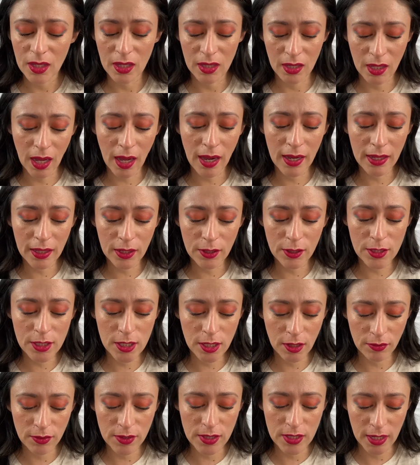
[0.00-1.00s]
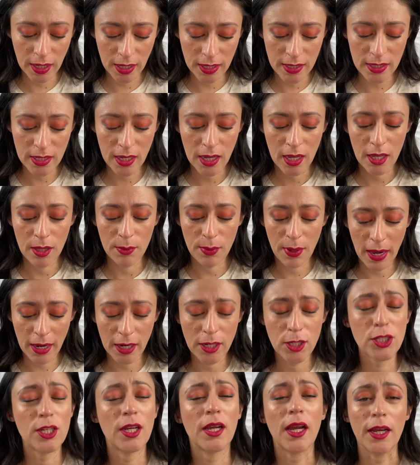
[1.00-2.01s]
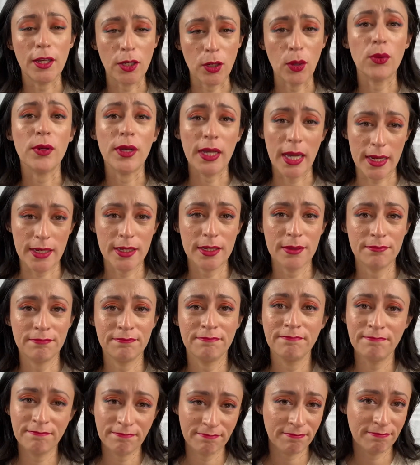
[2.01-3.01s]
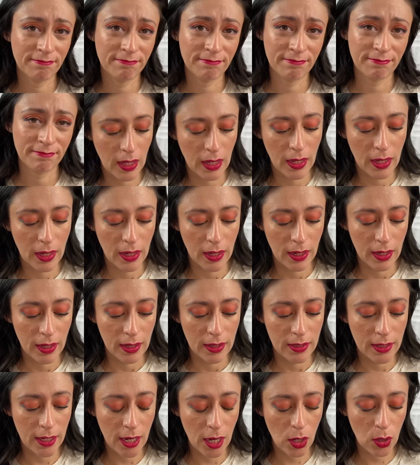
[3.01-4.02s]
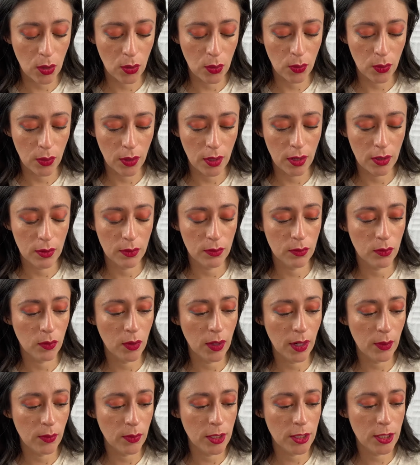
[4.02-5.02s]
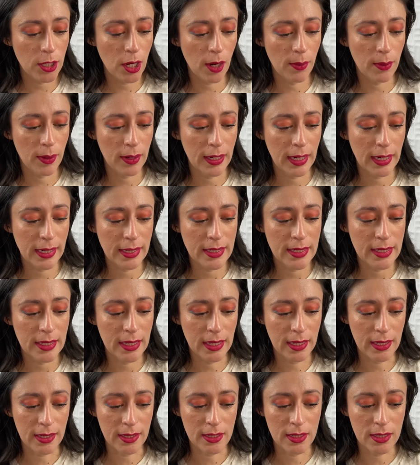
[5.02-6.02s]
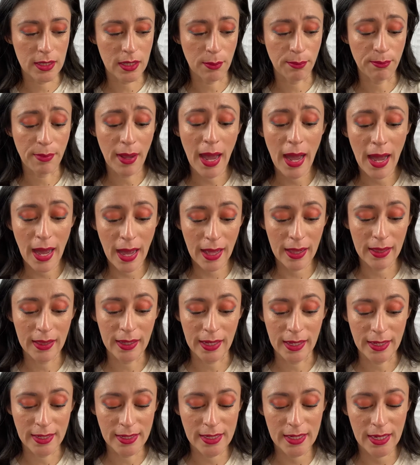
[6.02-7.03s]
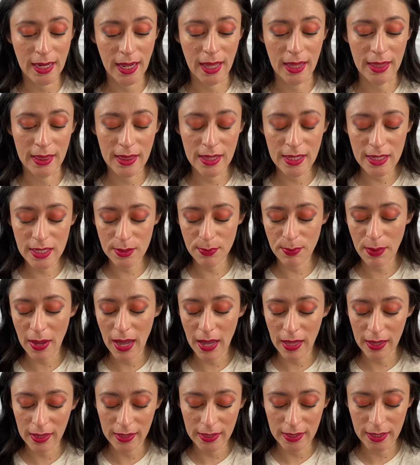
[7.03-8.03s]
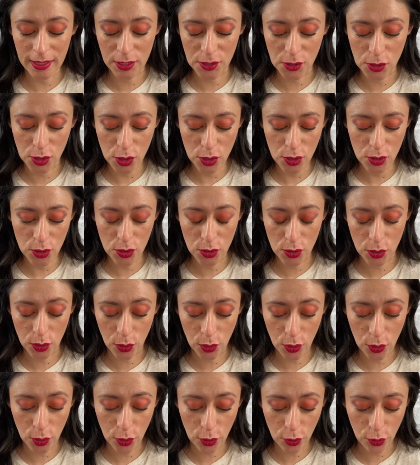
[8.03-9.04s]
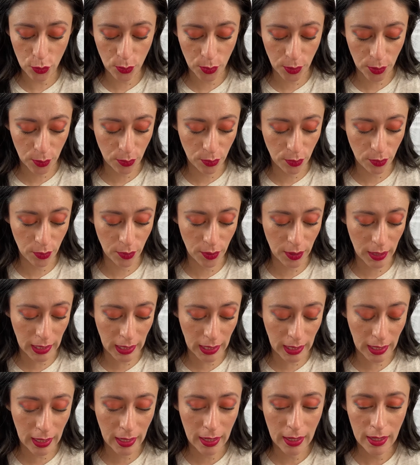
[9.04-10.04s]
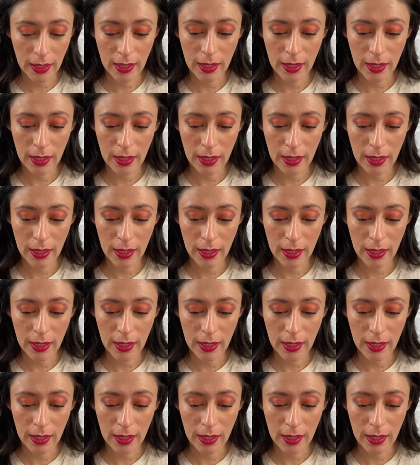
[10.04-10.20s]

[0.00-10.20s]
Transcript: the highlighter itself is nice. Packaging, I don't get. Now, what I want to talk about next is the palette, and this palette is super pretty.